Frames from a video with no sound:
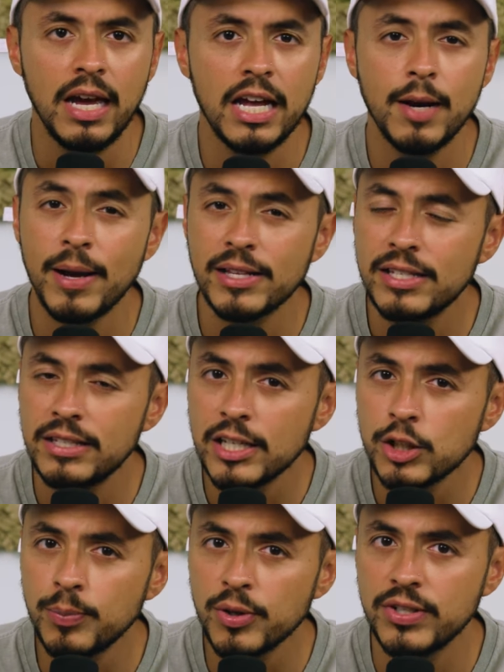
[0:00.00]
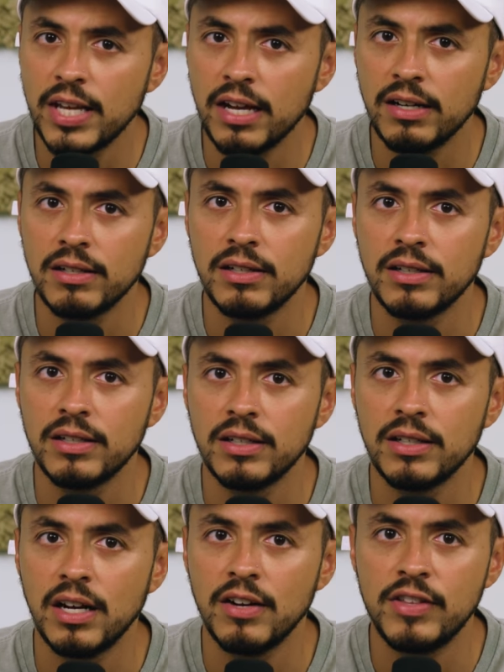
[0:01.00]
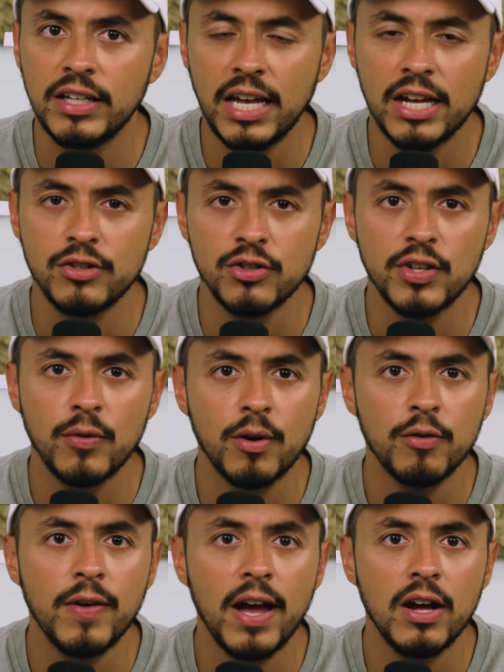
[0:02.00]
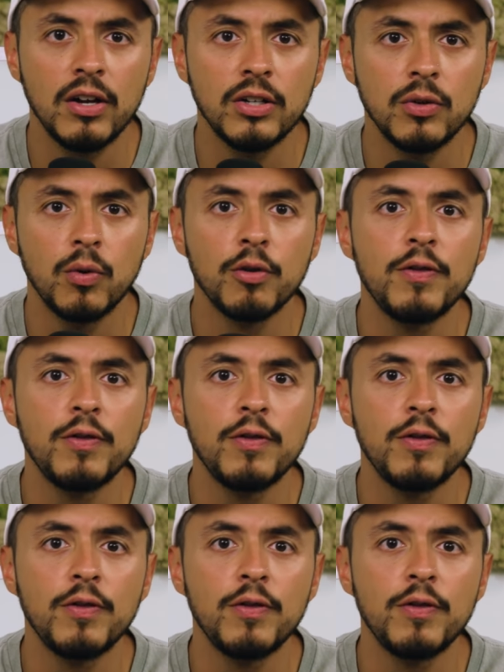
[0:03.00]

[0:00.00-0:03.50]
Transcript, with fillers: And about 6% of the cancers that were found